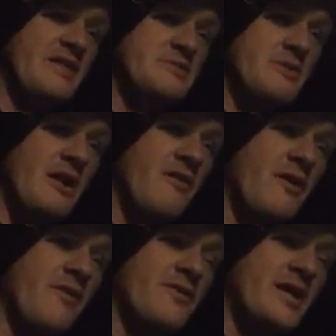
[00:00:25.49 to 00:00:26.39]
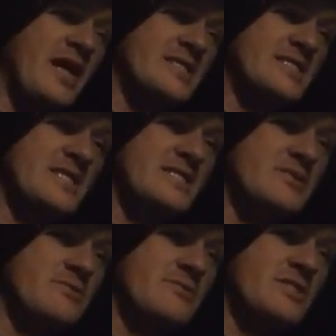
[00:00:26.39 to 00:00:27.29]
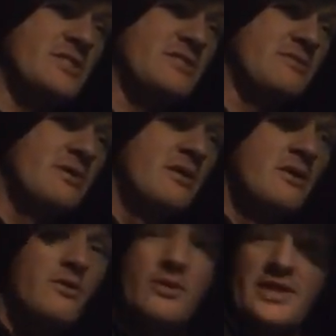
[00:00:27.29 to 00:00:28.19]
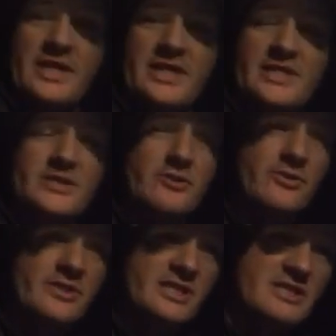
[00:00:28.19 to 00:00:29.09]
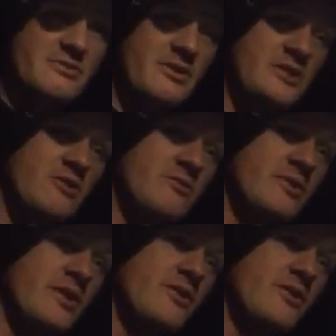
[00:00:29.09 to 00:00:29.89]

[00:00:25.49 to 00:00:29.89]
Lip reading: That's what all the other guys did, so just what he did too, because that's what they told him